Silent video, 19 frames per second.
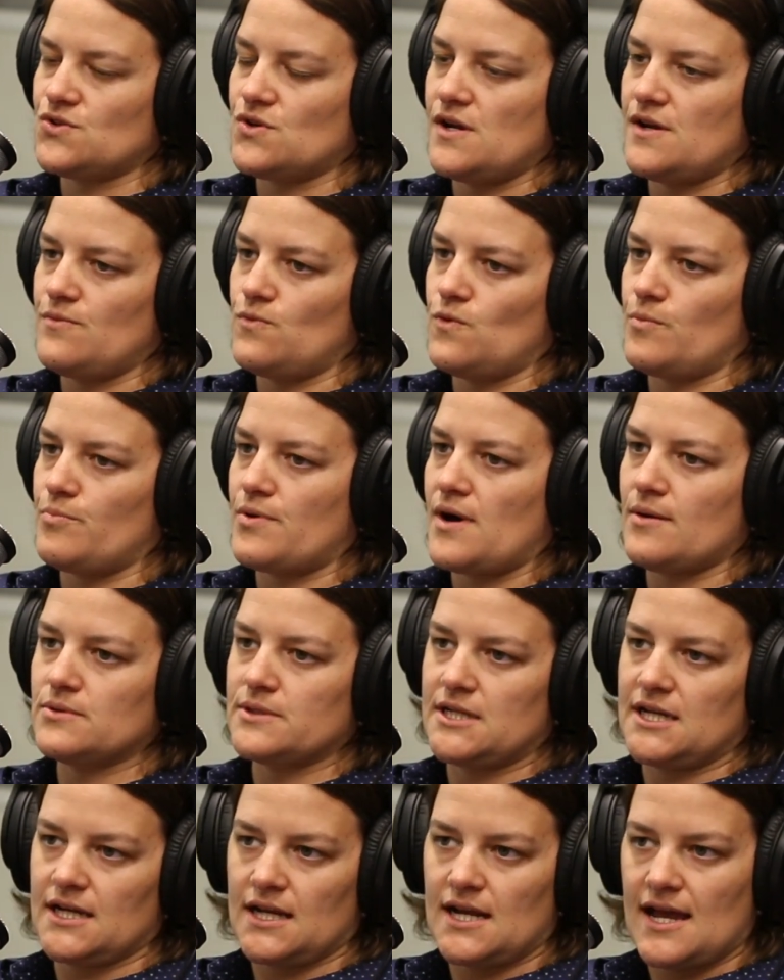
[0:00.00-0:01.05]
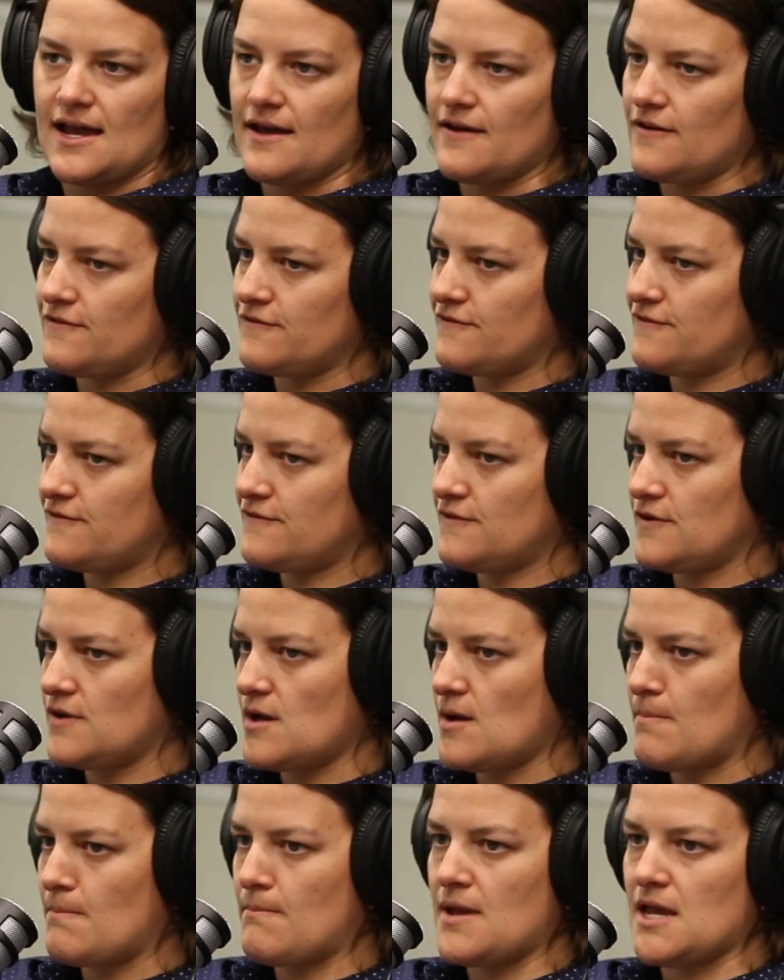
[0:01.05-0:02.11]
right, we're probably not going to have
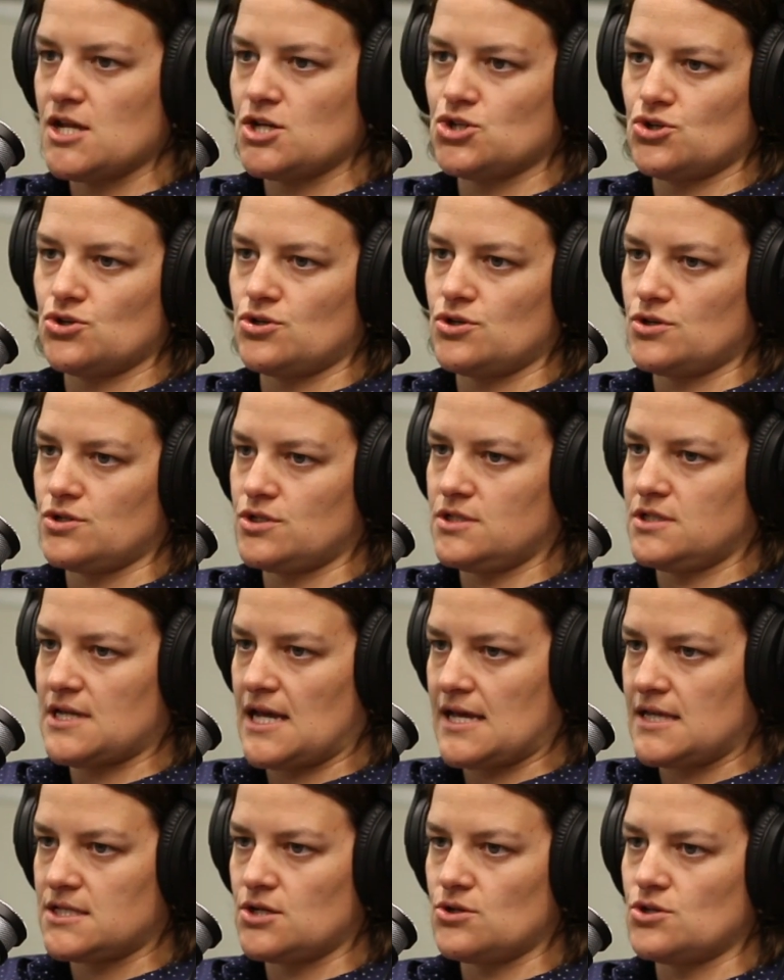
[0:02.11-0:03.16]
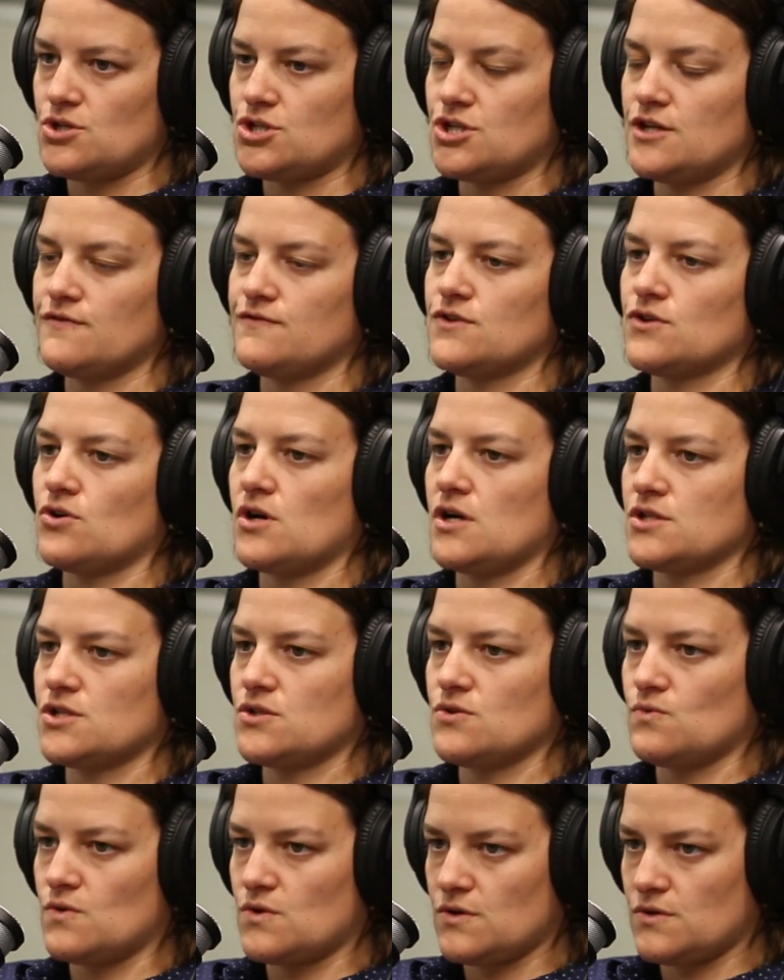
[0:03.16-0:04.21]
a major dietary shift across
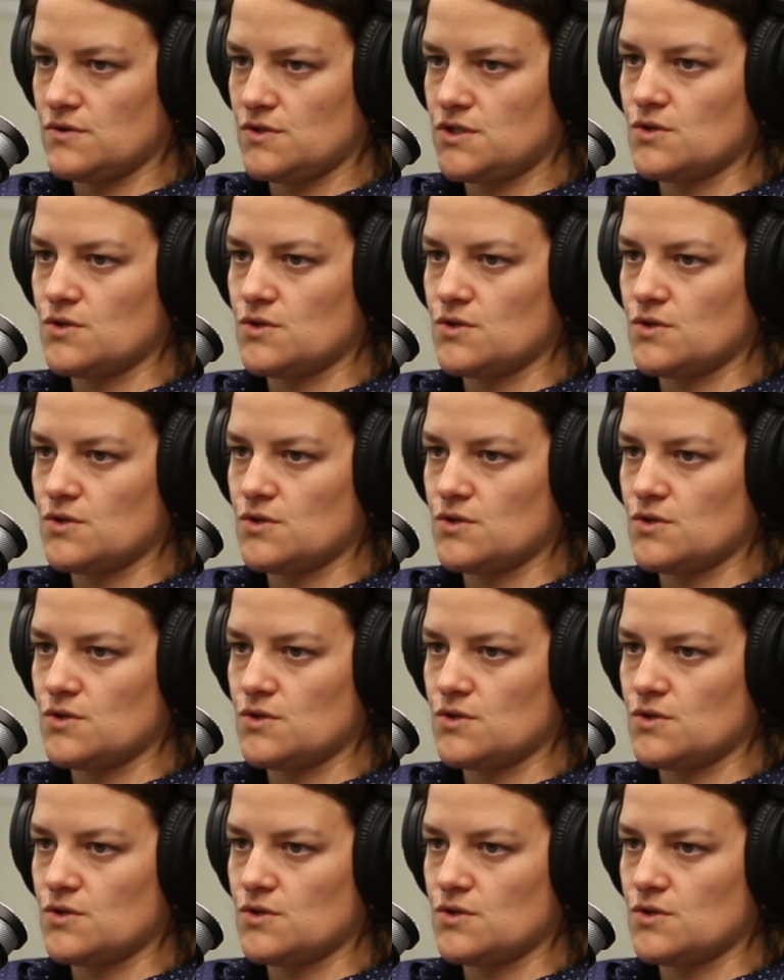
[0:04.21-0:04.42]
the world.